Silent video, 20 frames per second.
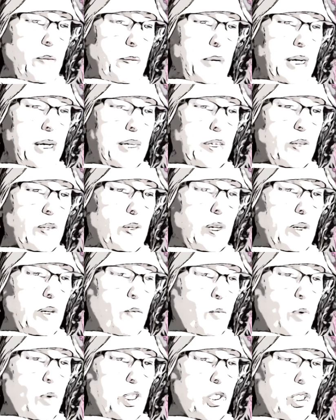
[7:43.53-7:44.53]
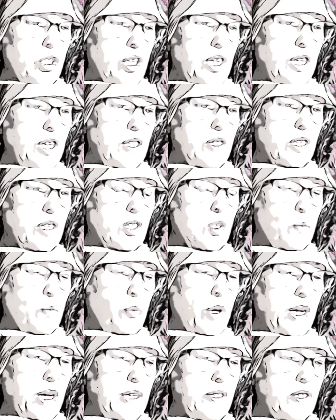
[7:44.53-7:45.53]
the manner in which it is
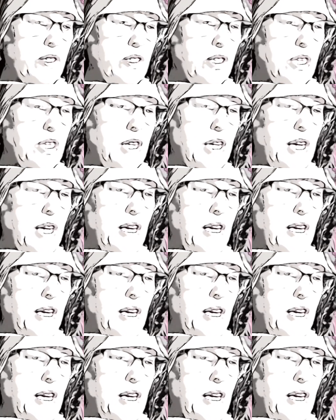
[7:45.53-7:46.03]
expressed.